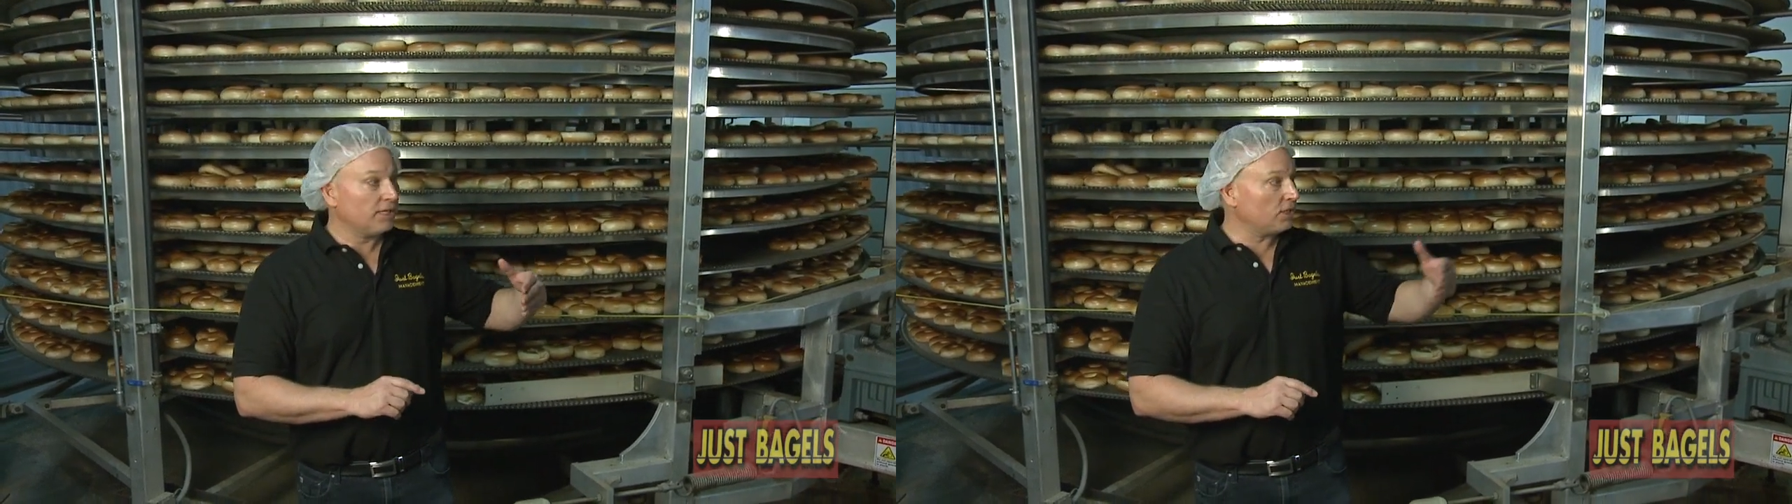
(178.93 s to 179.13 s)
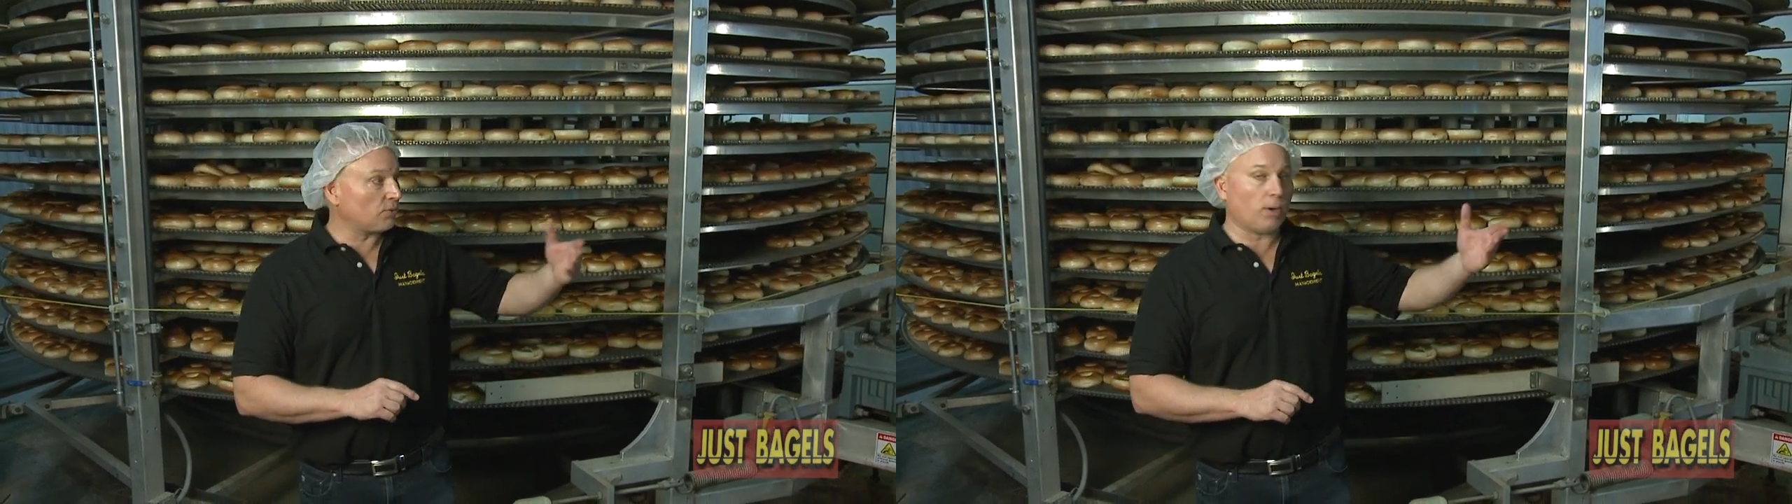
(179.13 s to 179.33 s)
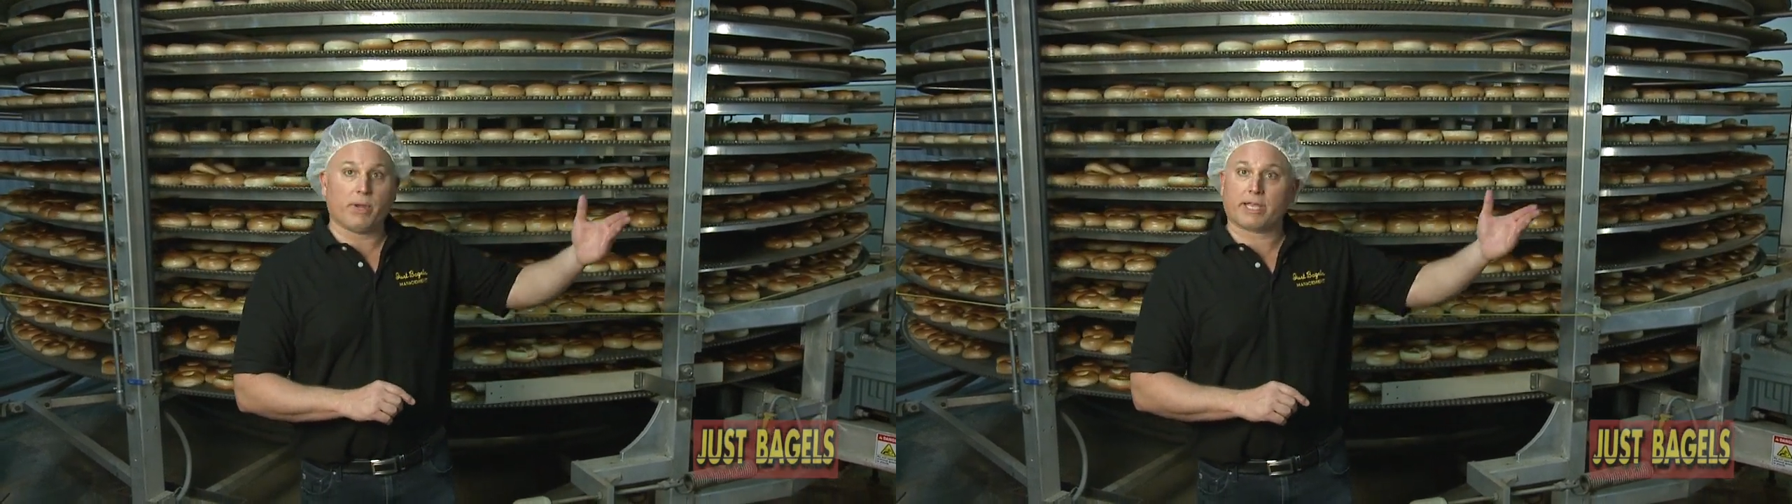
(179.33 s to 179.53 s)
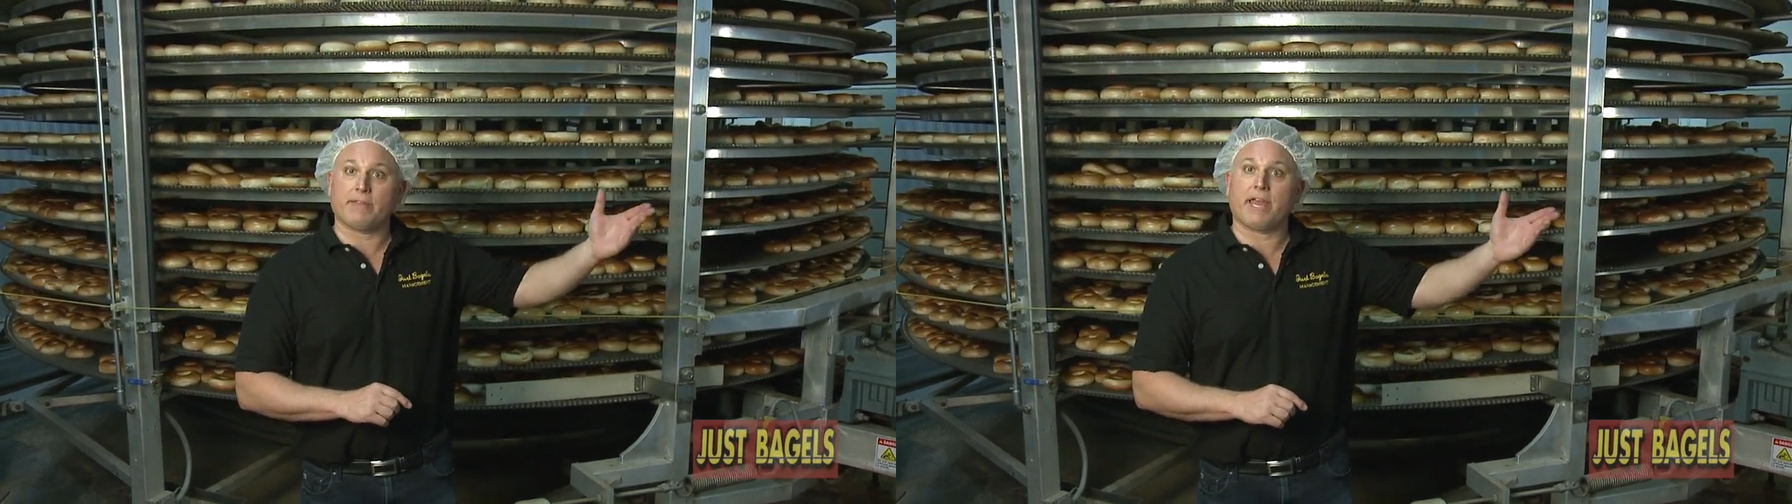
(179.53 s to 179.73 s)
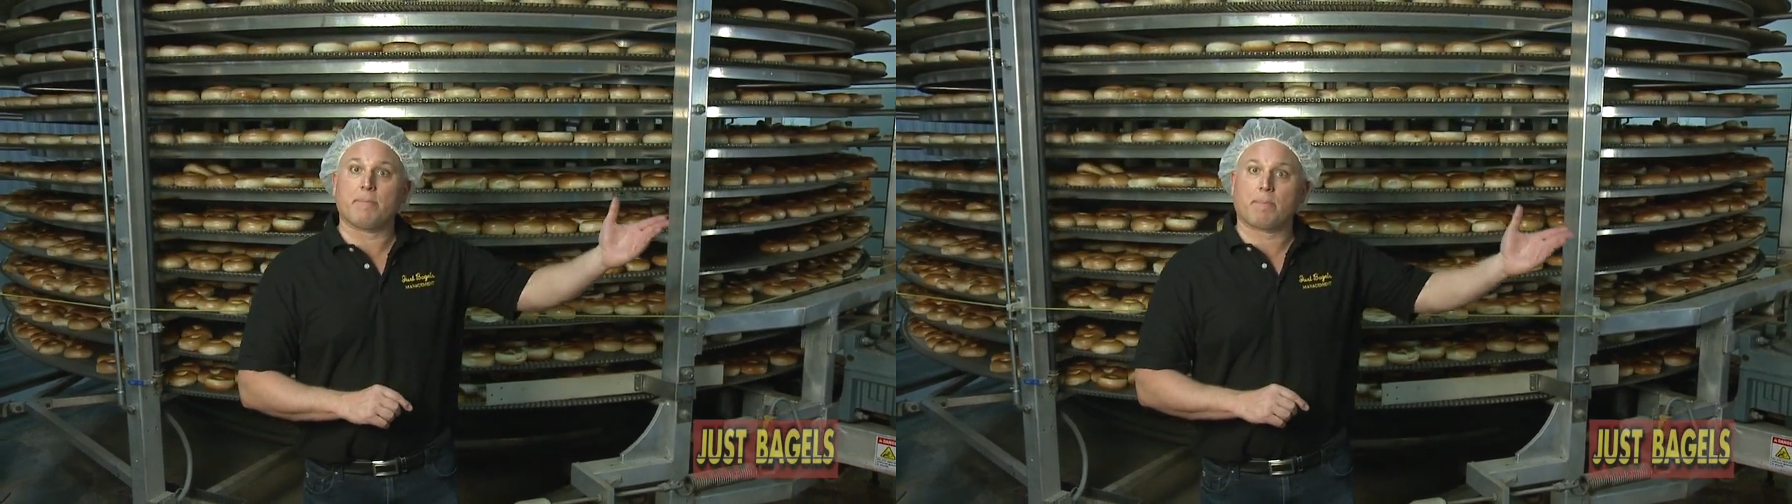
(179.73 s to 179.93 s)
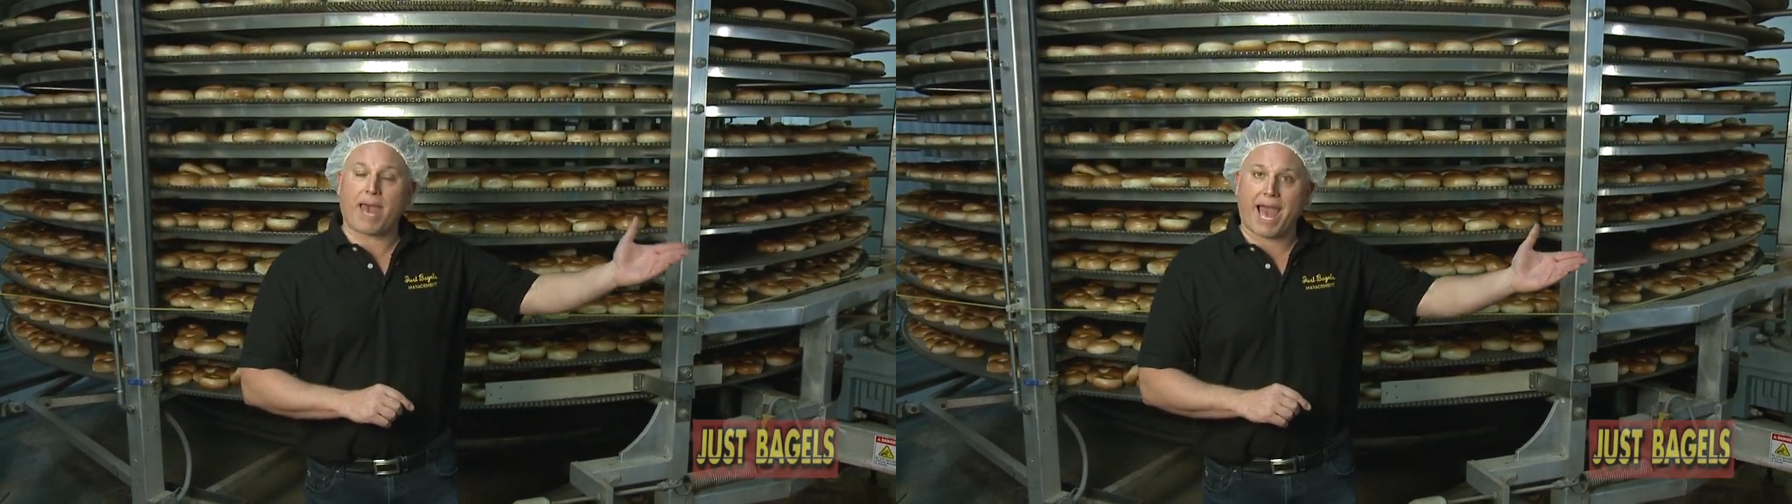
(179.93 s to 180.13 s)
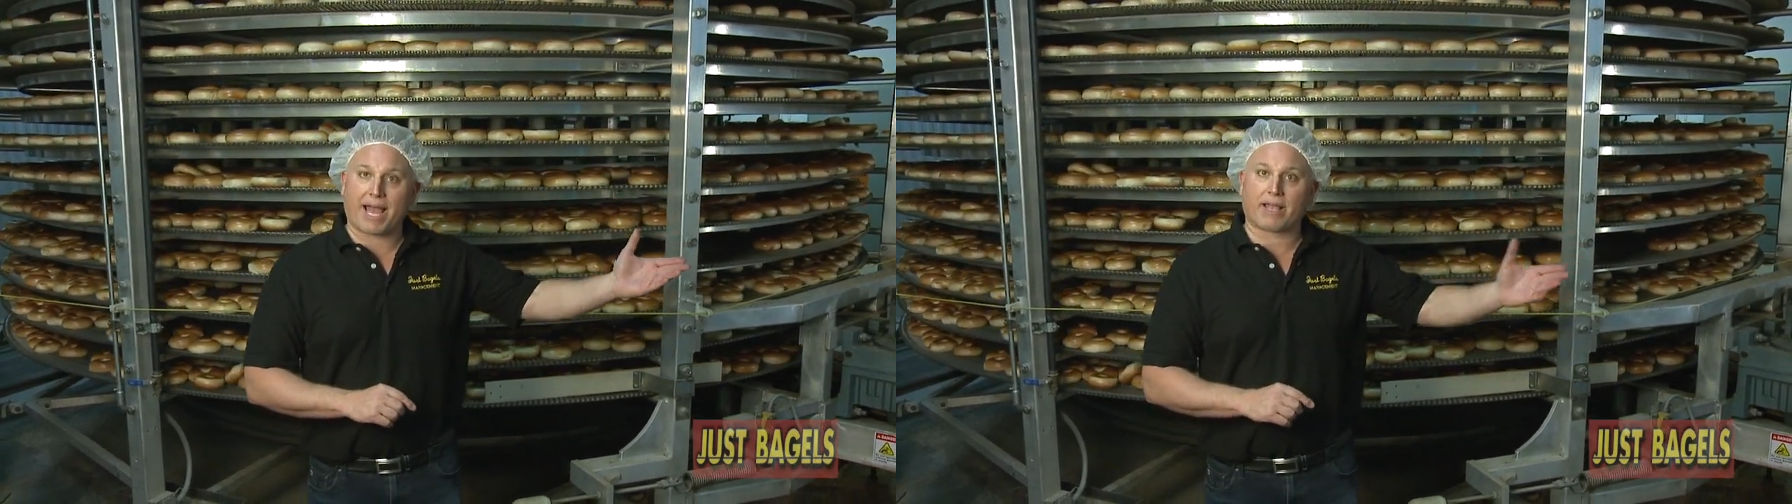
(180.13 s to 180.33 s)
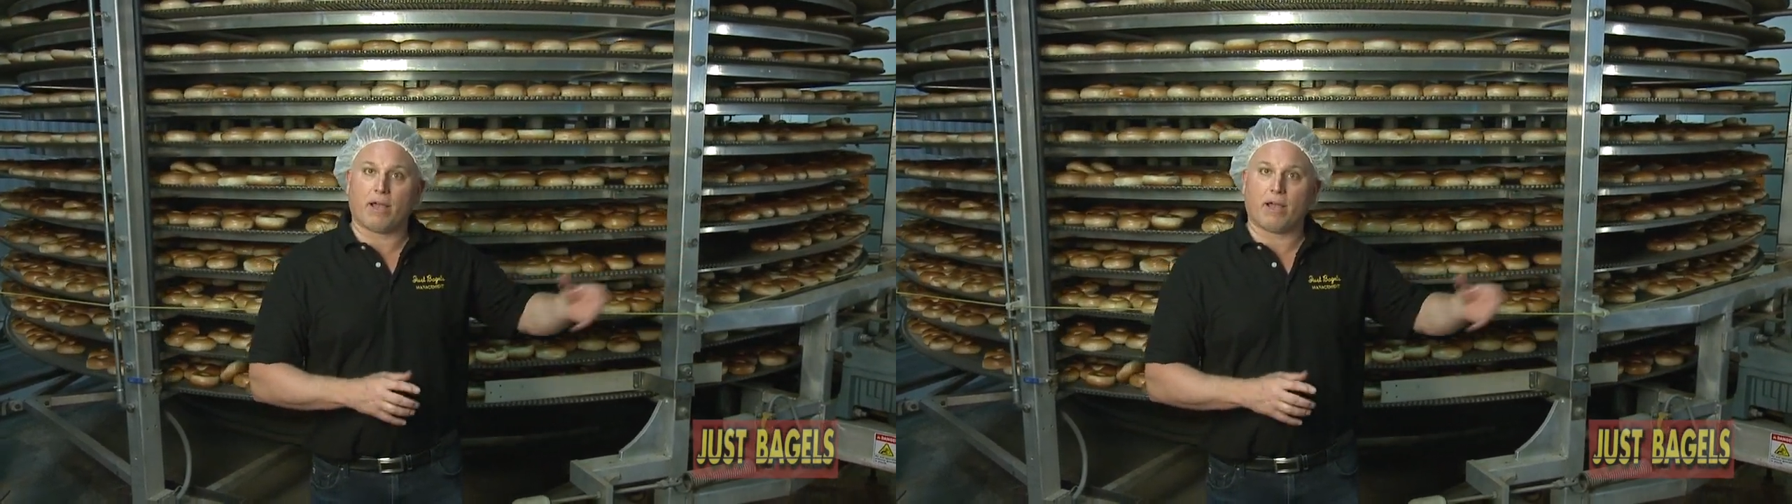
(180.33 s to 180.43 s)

This way we can then pack